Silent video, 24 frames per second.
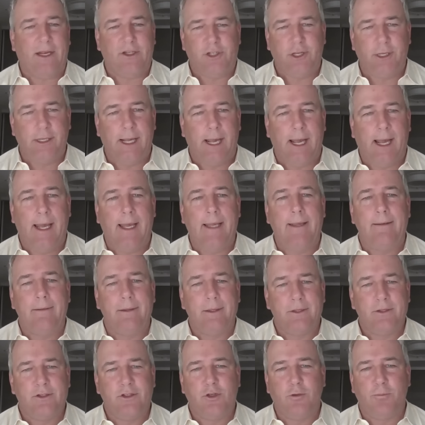a flashy
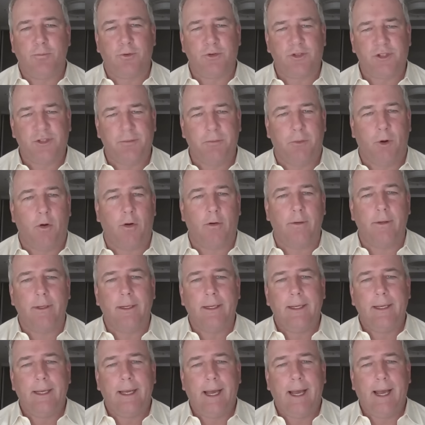guy, super smart.
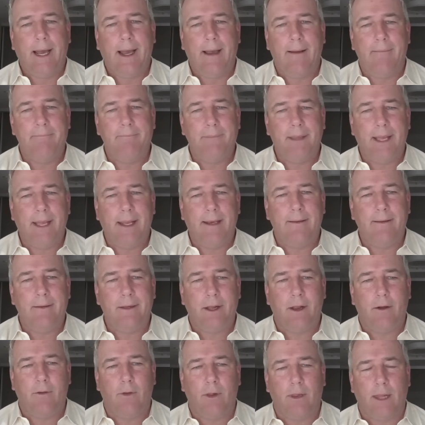
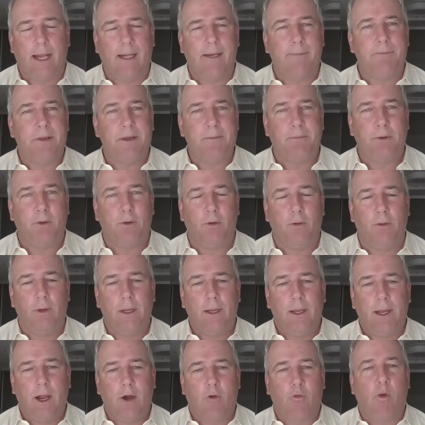And a lot of
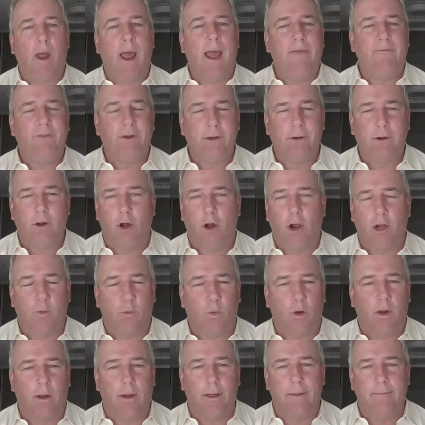people arrive in
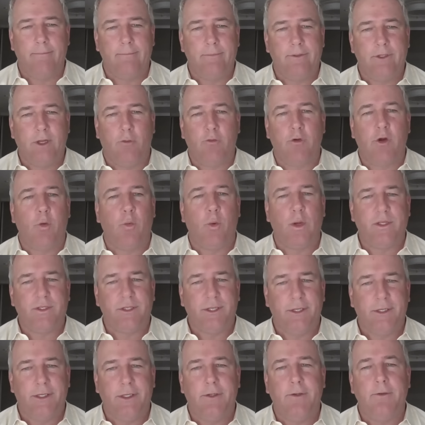Ottawa and don't know
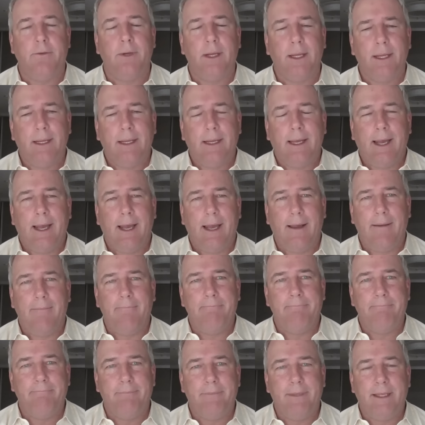what to do.
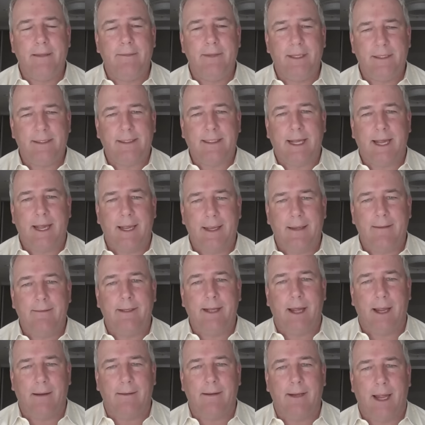This
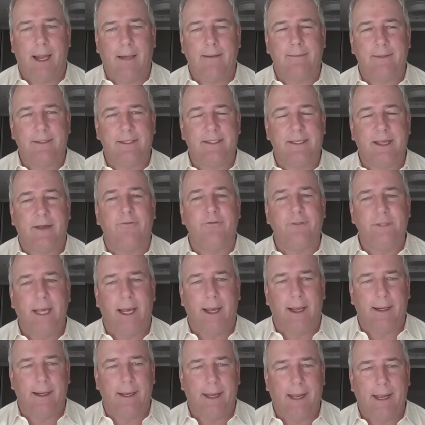guy got stuff
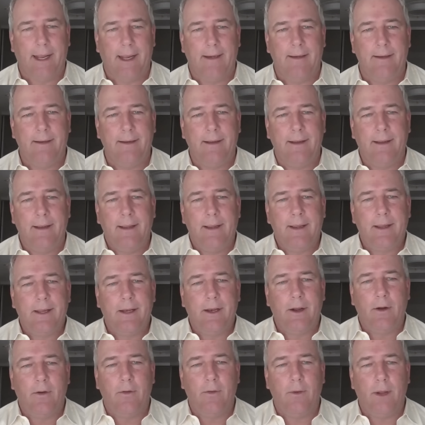done. And,
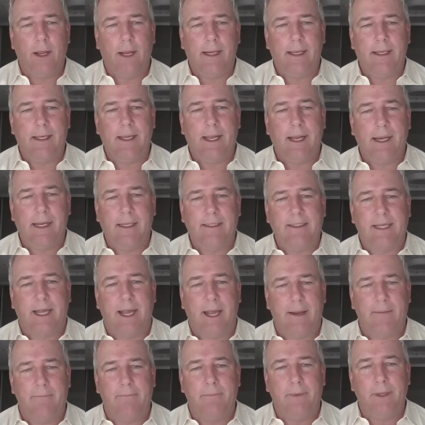at a
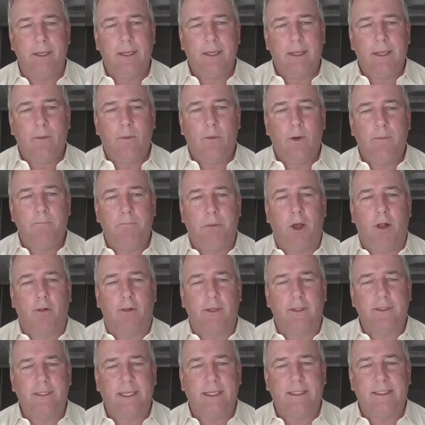time when
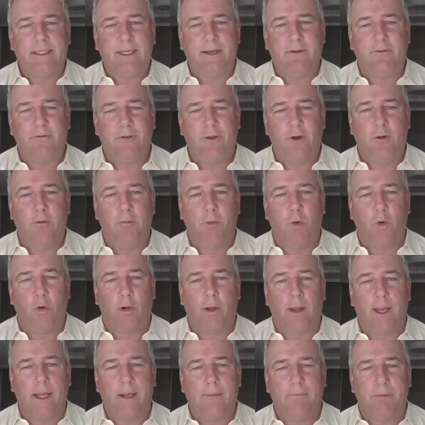politics can feel
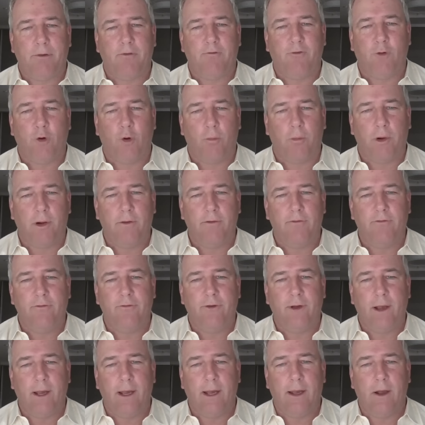more like performative
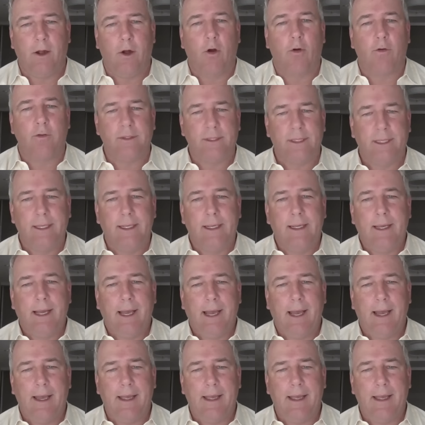art,